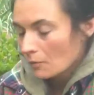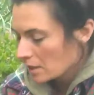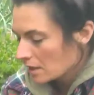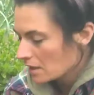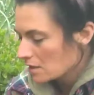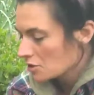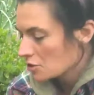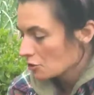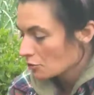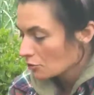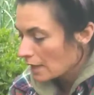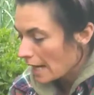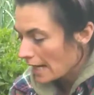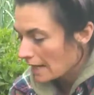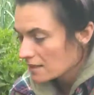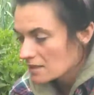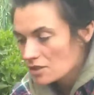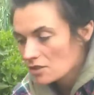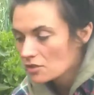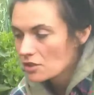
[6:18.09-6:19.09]
We can
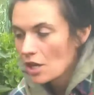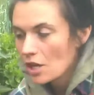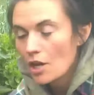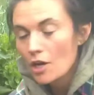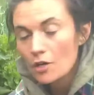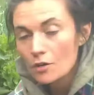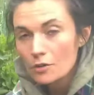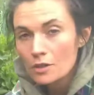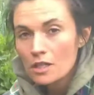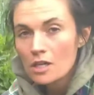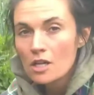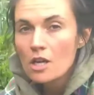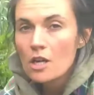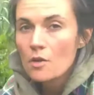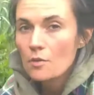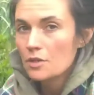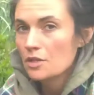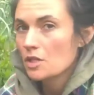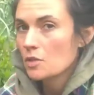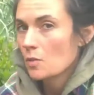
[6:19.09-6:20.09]
direct sow,
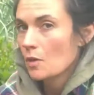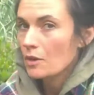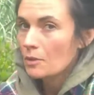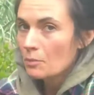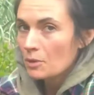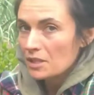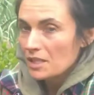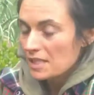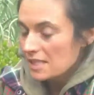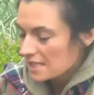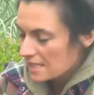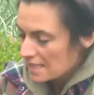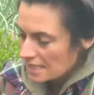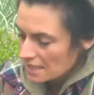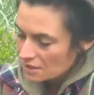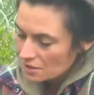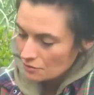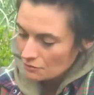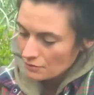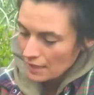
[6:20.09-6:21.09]
which is where we put the
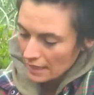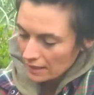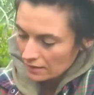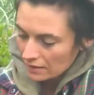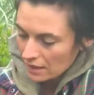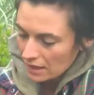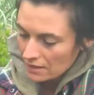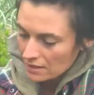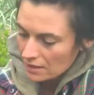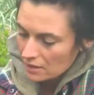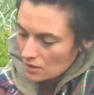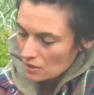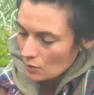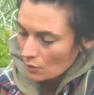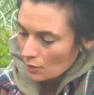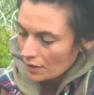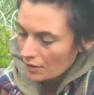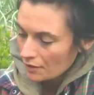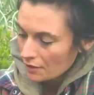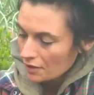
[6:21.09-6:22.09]
seed directly in the
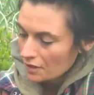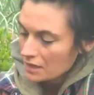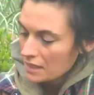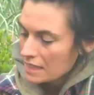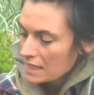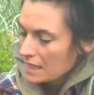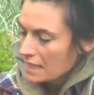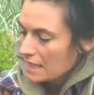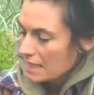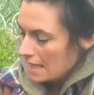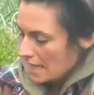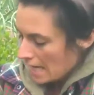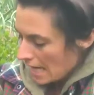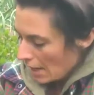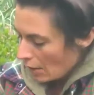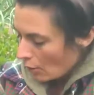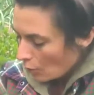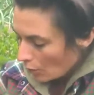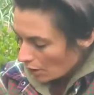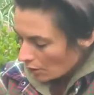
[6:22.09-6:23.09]
soil,
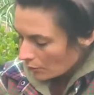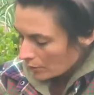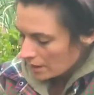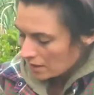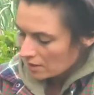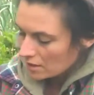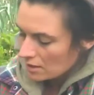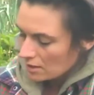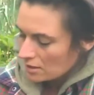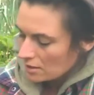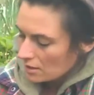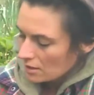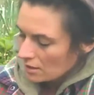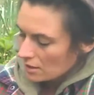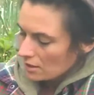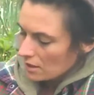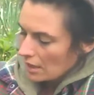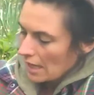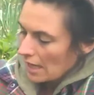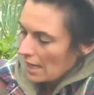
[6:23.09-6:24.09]
or we can
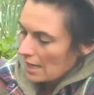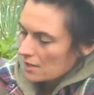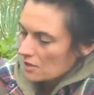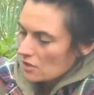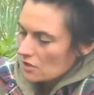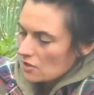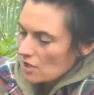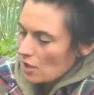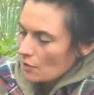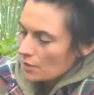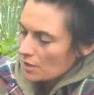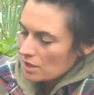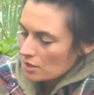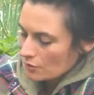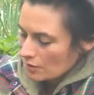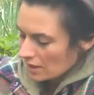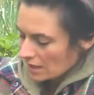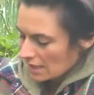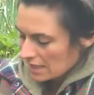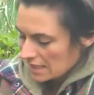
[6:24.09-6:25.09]
sow
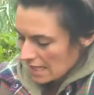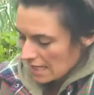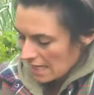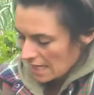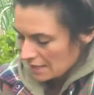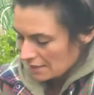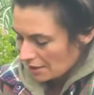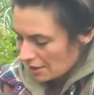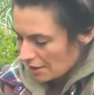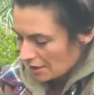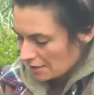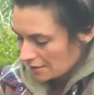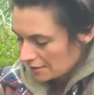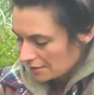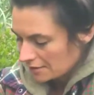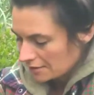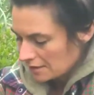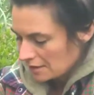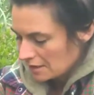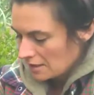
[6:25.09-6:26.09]
into a container
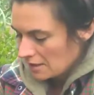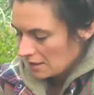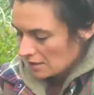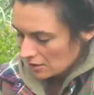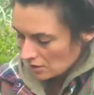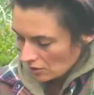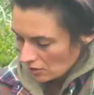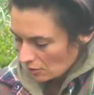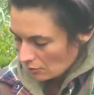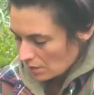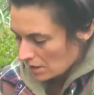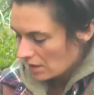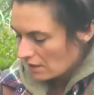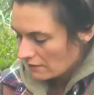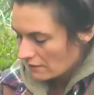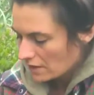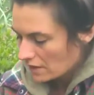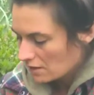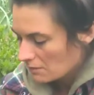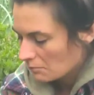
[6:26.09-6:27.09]
so that we
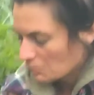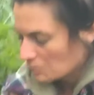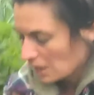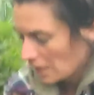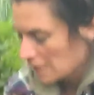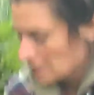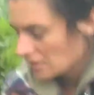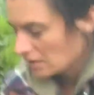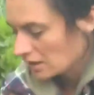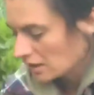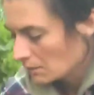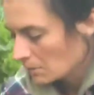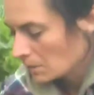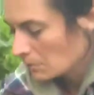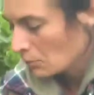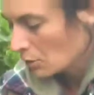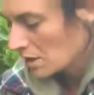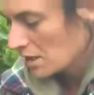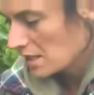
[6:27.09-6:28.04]
give the plant a little bit more